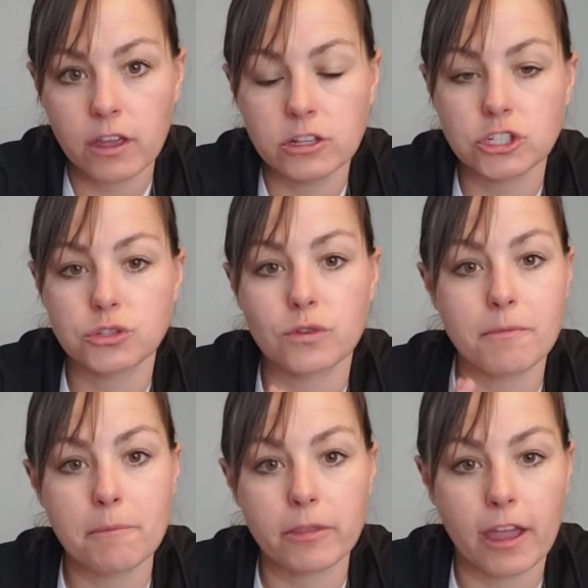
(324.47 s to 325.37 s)
just
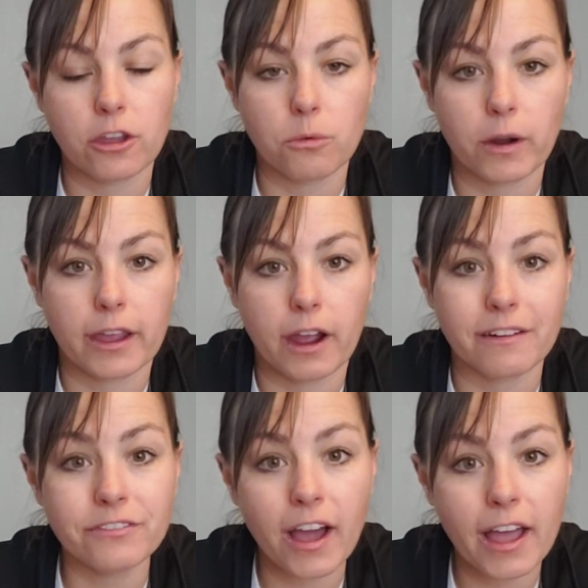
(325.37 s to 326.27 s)
remember that you're working on
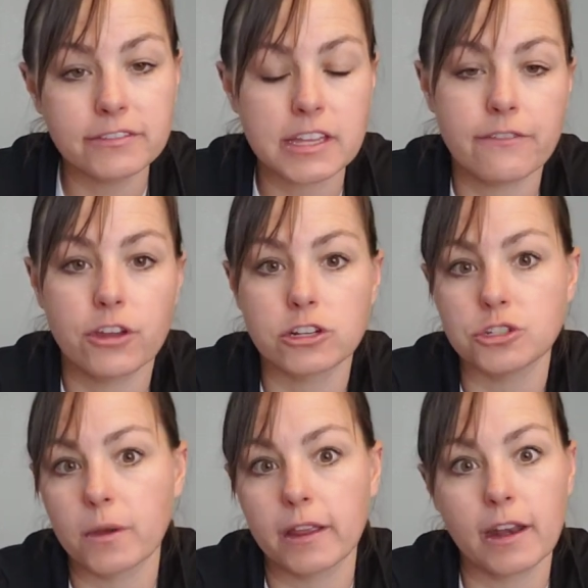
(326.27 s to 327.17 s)
5s. If you're
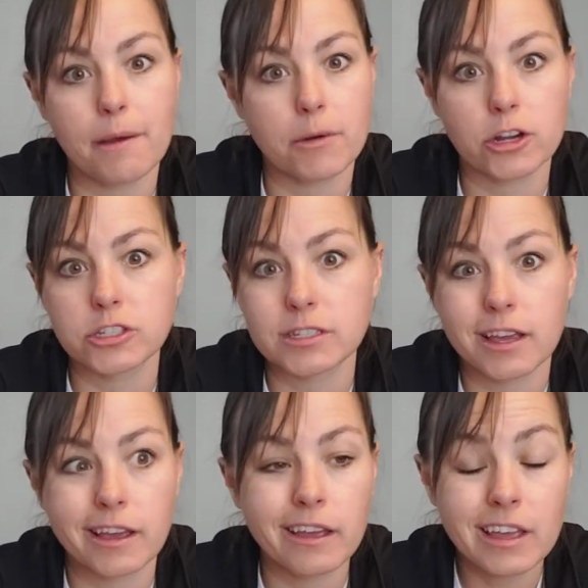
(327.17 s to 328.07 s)
doing numbers
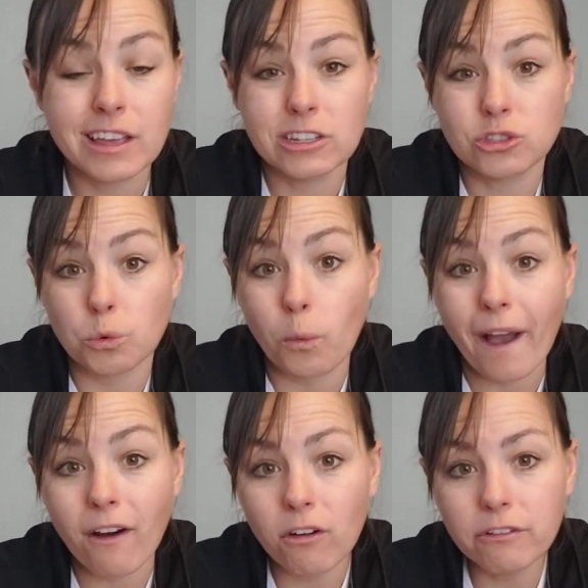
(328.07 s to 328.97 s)
to
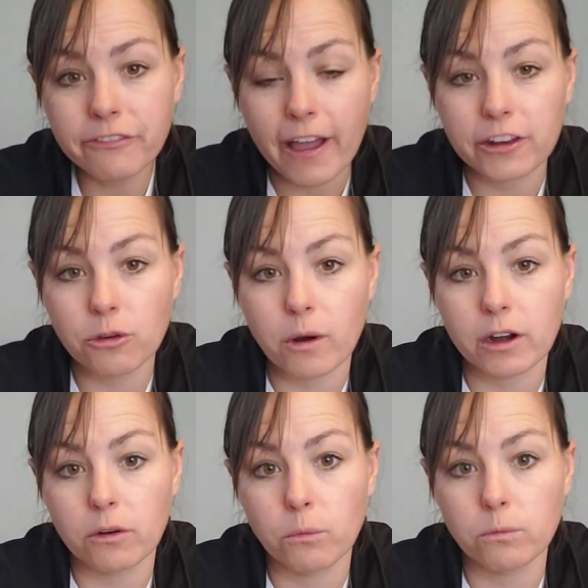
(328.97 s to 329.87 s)
12 and you want
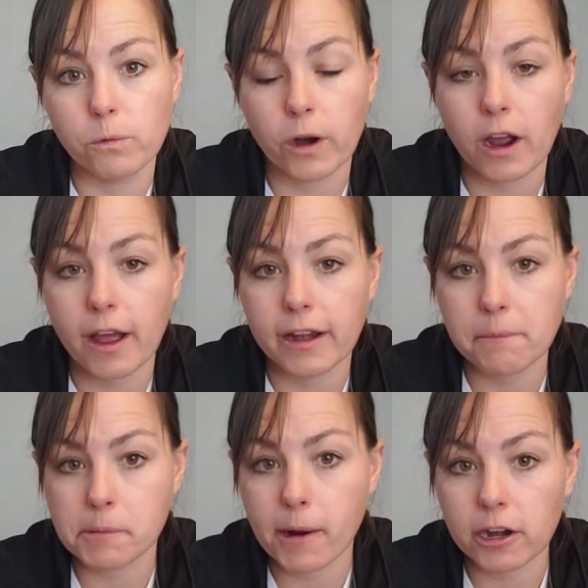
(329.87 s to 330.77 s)
to work on
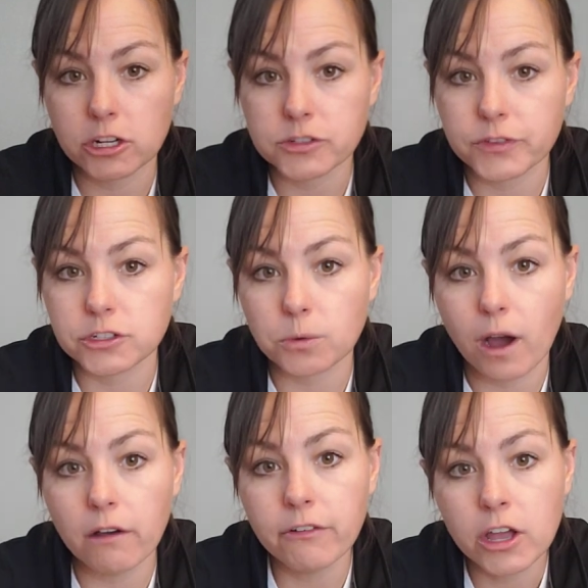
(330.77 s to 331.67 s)
number partners for
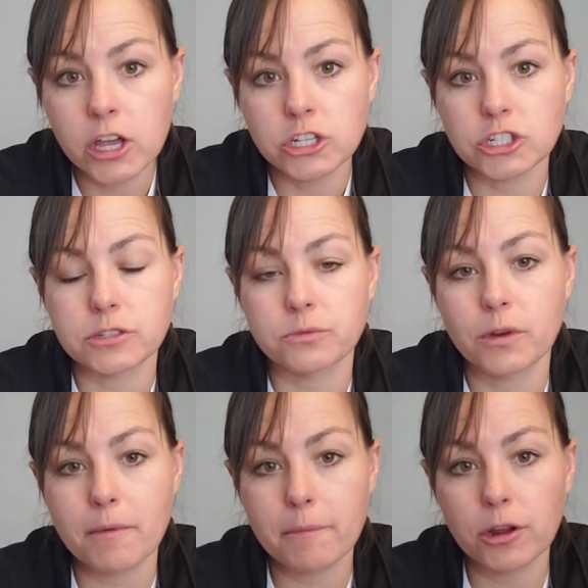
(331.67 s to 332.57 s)
12, just
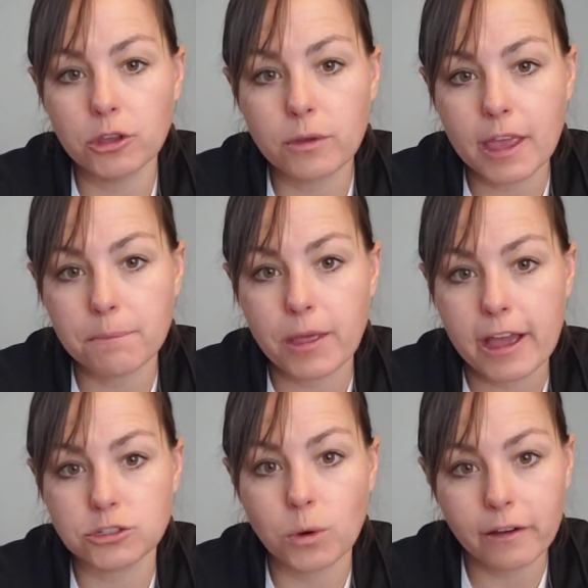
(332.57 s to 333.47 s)
remember you keep
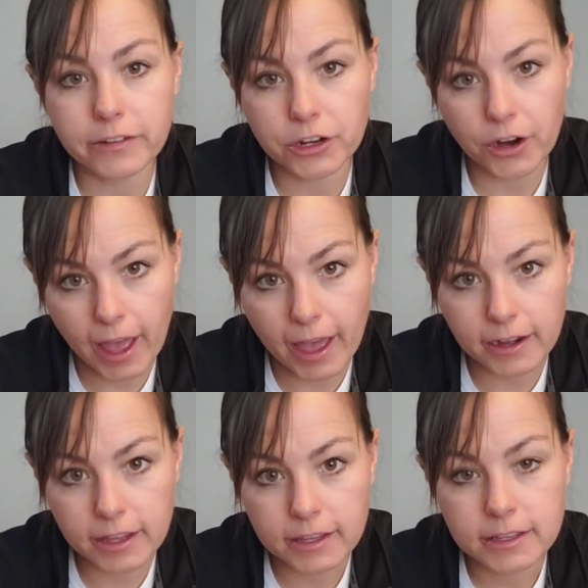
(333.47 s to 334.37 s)
that 12 in your
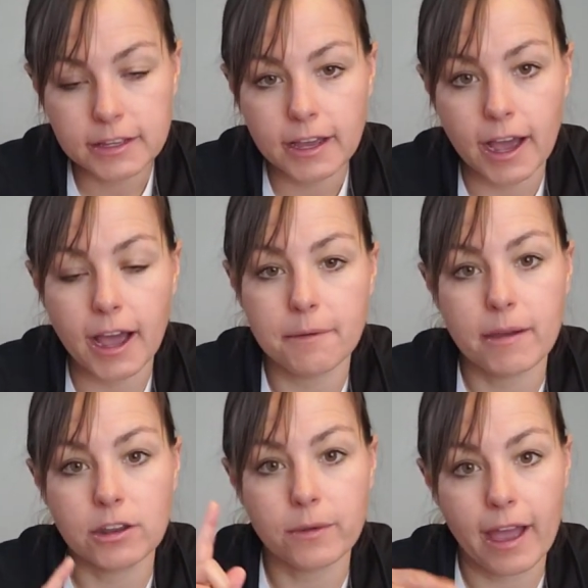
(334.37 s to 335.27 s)
head
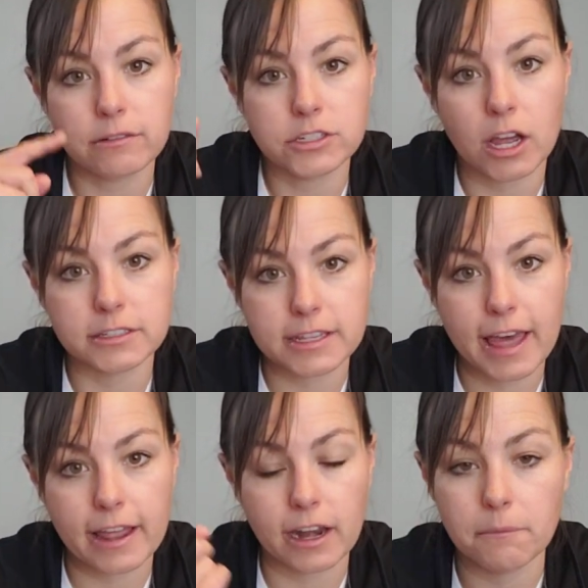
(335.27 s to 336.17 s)
and you count on to
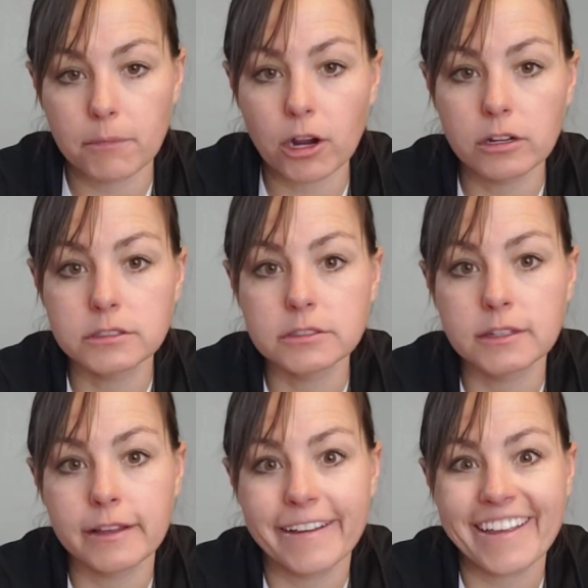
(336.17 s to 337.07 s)
that number.
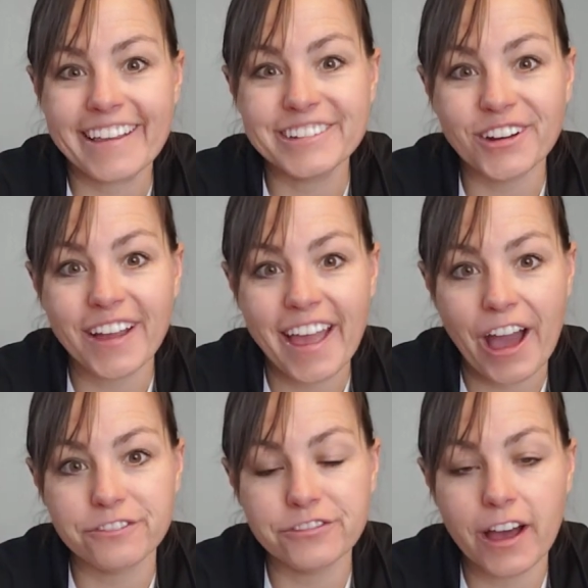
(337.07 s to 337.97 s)
Enjoy,
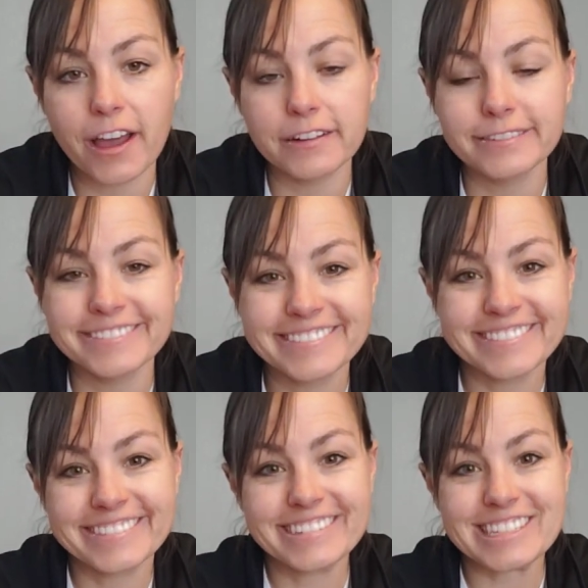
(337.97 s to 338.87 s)
have fun.
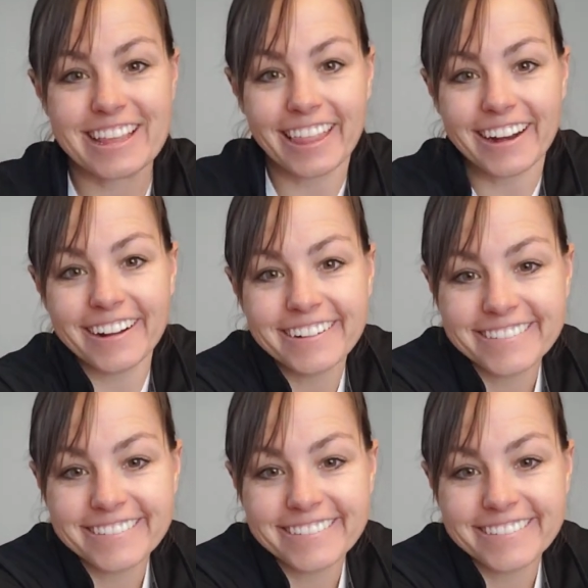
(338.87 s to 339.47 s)
See you later.